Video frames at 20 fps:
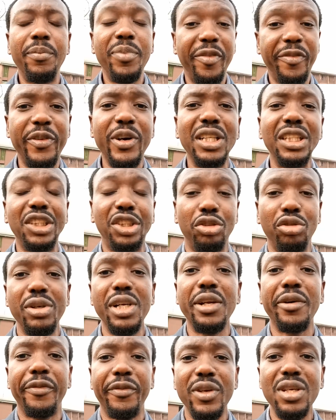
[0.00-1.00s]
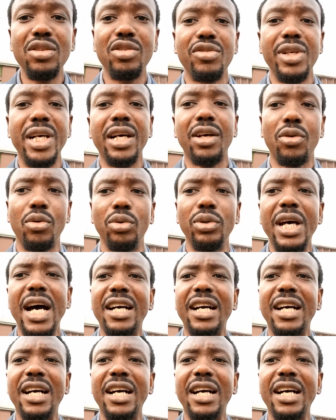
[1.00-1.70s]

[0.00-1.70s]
before the children of Israel could